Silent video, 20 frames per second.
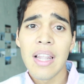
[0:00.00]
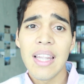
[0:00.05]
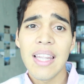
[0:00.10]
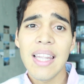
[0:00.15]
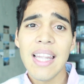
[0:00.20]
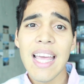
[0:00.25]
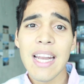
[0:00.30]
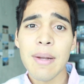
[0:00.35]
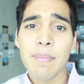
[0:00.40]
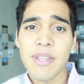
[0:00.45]

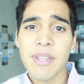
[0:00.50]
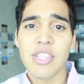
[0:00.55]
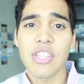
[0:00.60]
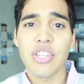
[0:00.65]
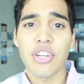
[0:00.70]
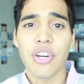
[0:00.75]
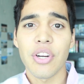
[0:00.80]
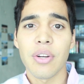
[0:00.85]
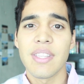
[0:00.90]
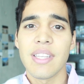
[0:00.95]
let me
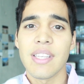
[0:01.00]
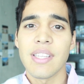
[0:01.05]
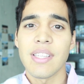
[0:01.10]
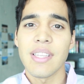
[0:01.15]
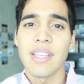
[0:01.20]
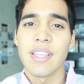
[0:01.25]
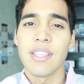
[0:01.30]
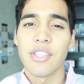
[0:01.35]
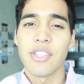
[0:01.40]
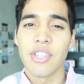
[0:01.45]
start
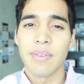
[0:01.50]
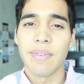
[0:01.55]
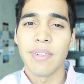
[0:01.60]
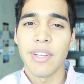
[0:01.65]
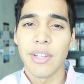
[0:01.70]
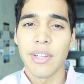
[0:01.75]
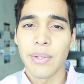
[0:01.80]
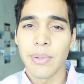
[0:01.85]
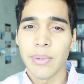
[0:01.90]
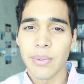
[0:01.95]
this
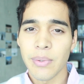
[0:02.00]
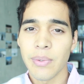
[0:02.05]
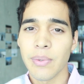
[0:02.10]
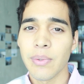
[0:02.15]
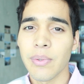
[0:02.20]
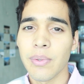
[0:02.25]
interview.